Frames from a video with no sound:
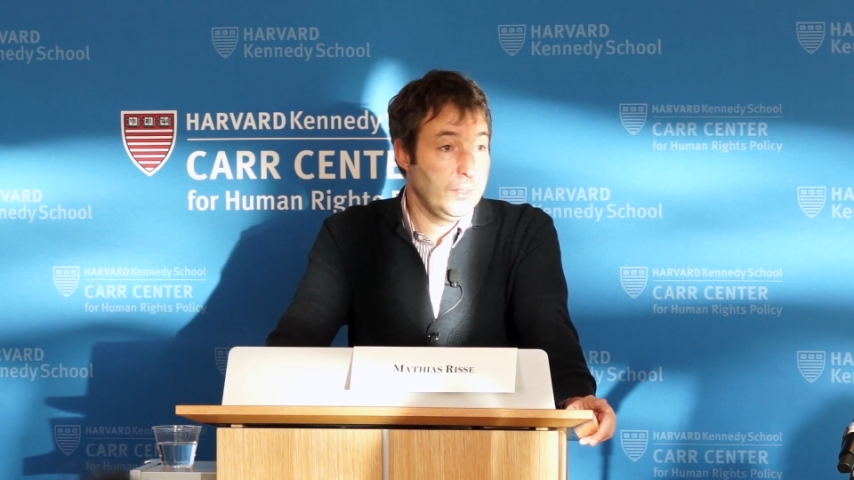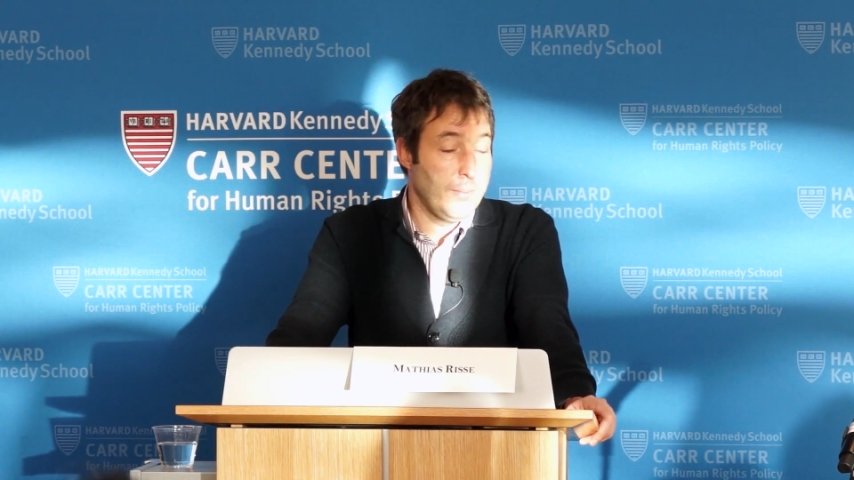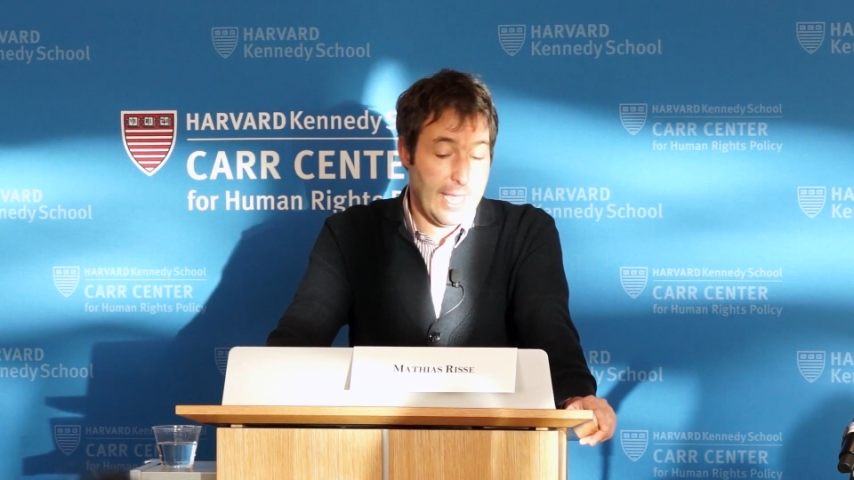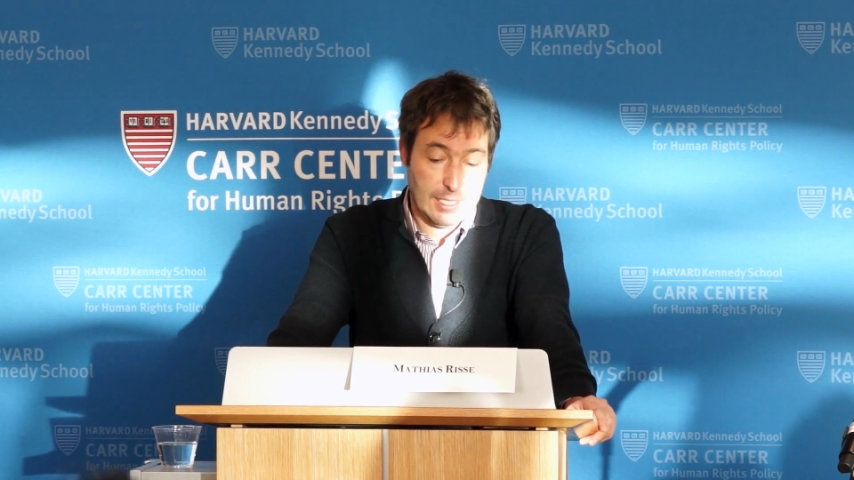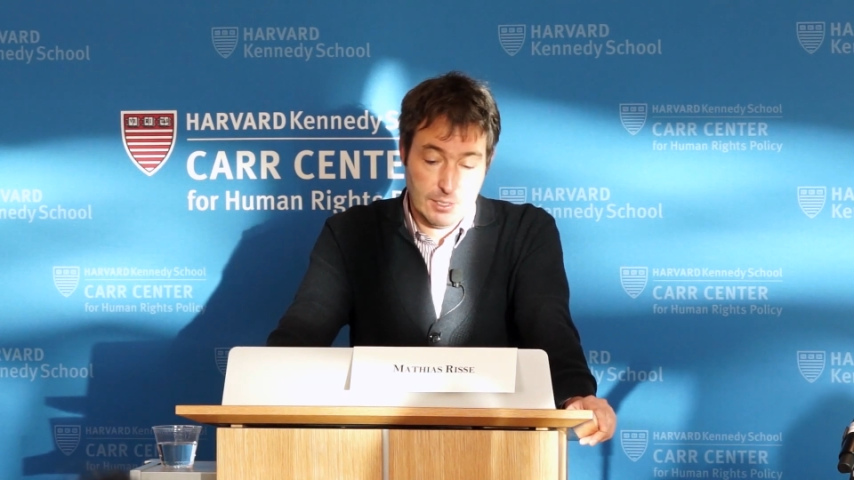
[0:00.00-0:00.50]

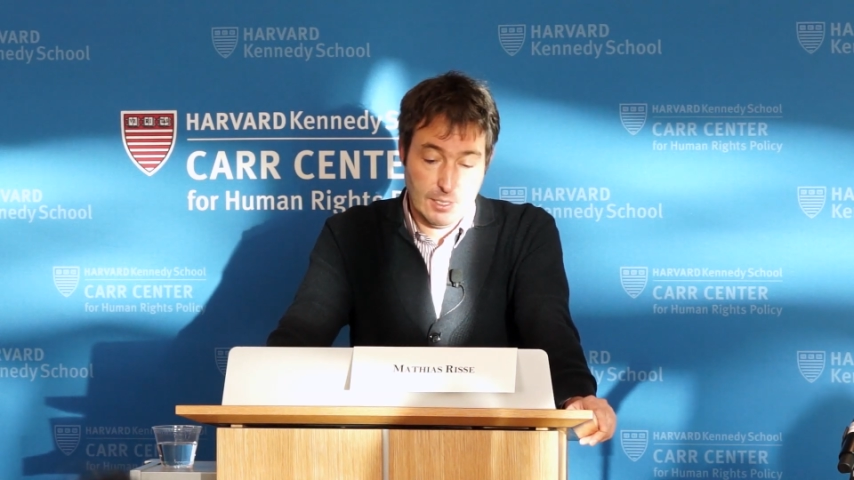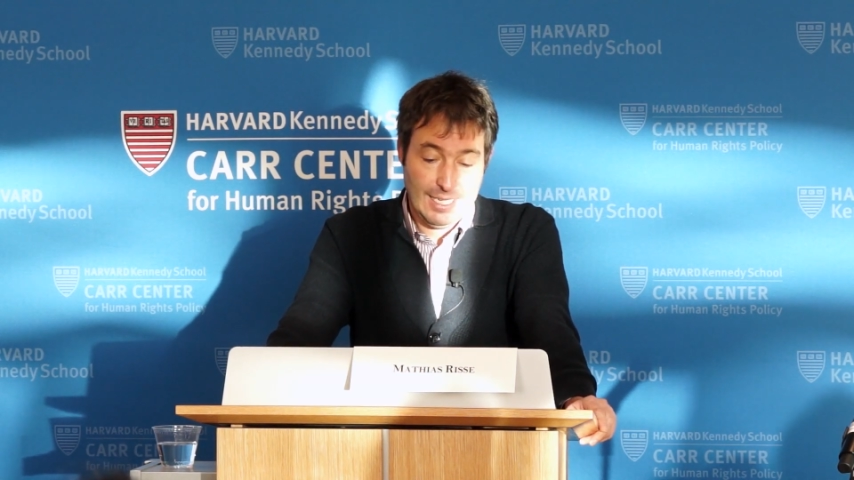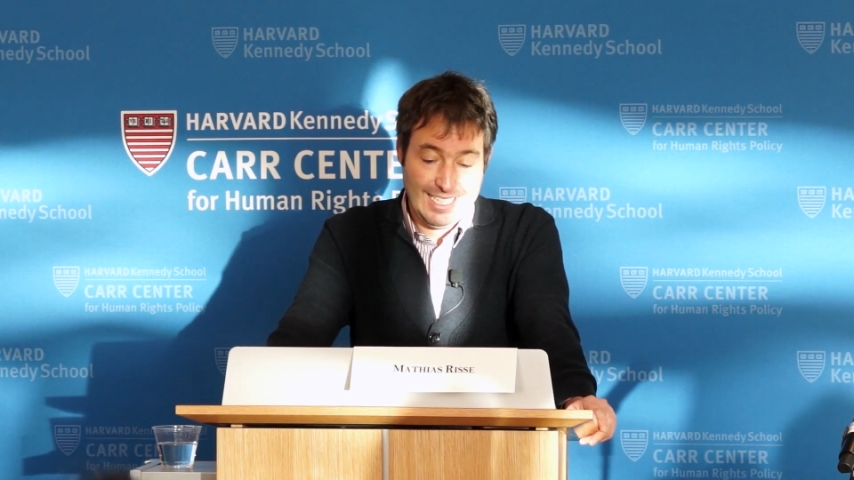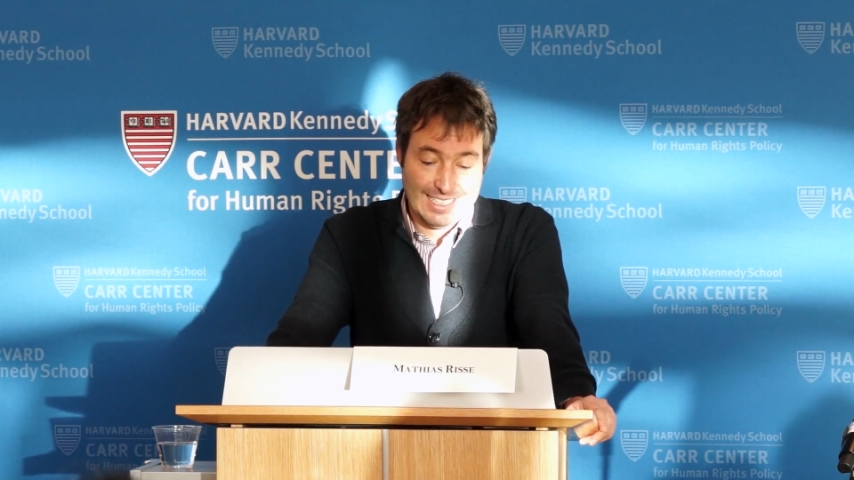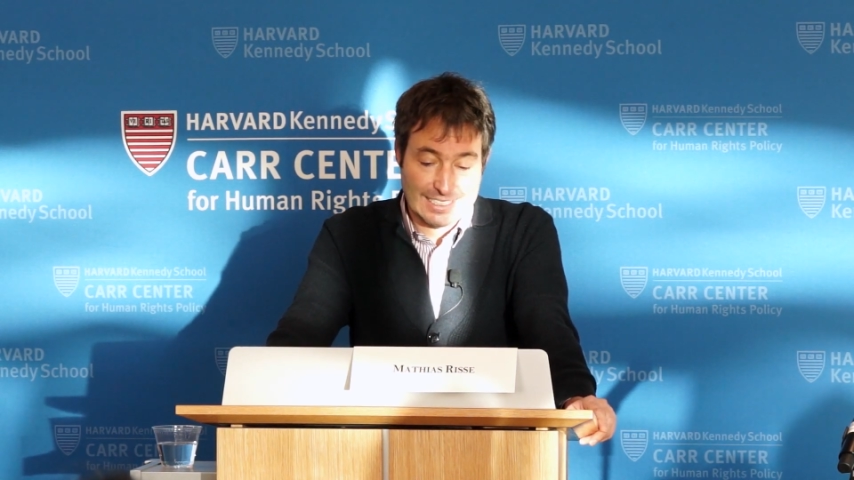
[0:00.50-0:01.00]
remained
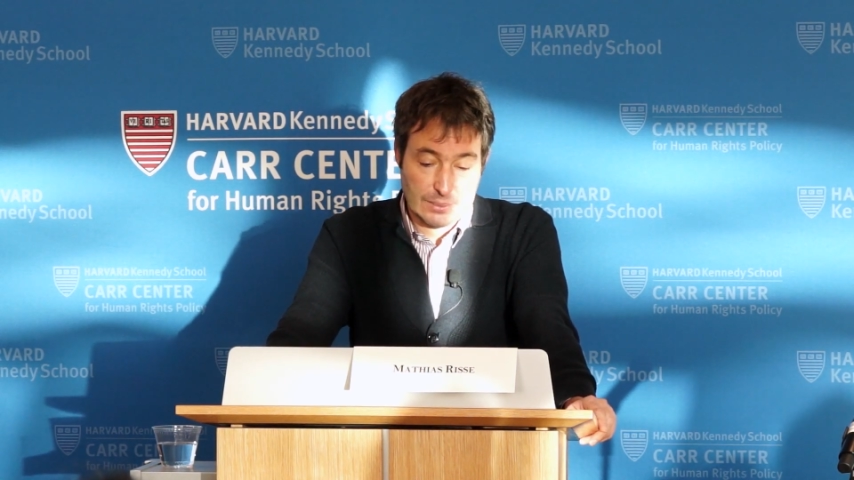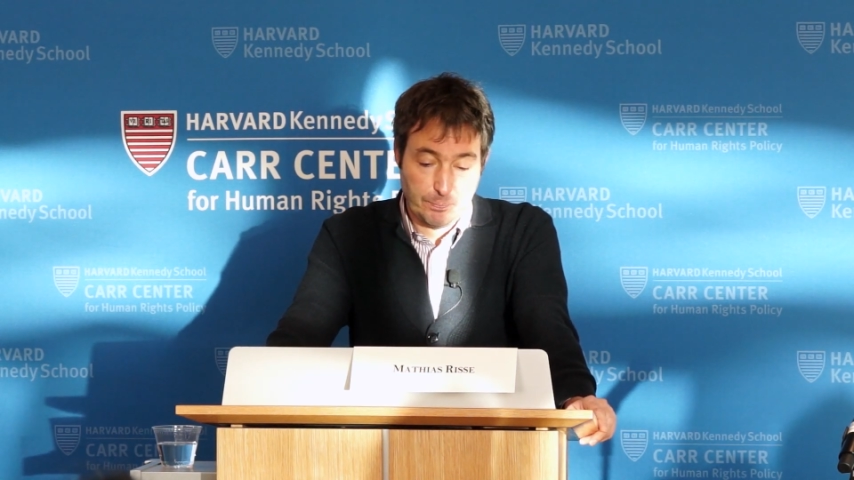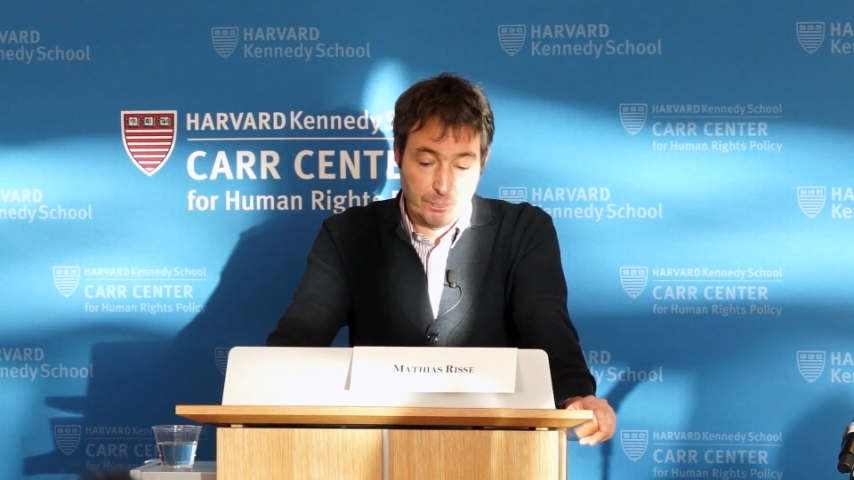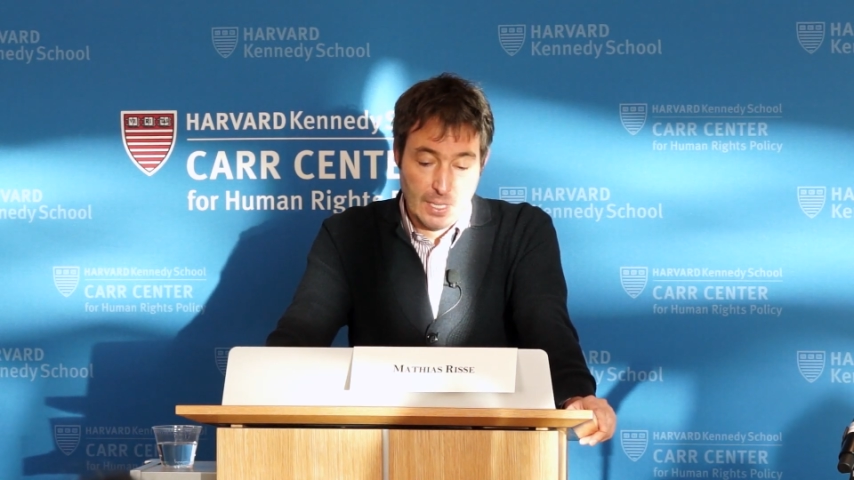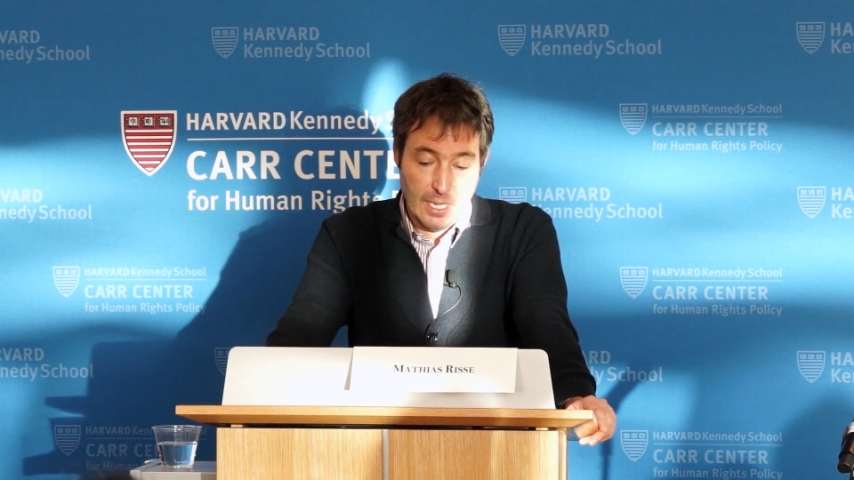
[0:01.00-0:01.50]
hidden.